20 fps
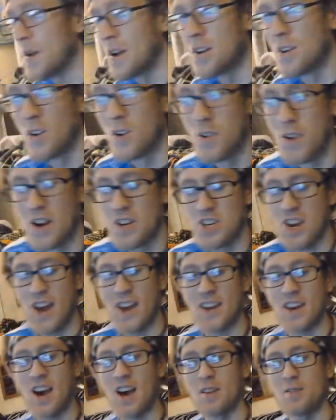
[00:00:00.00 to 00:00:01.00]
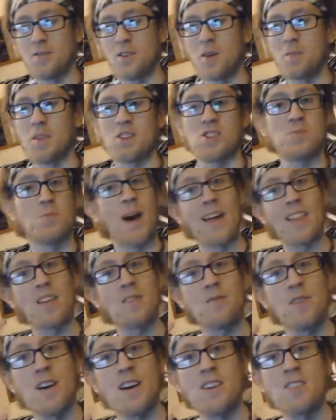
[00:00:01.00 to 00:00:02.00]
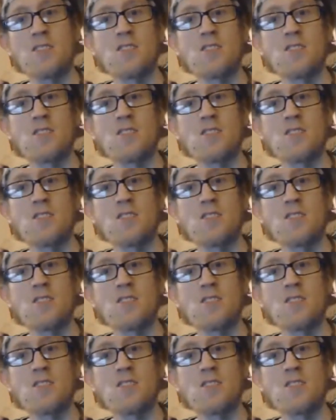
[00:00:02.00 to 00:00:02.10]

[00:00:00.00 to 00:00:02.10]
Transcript: Rage icon from? The Smileyface?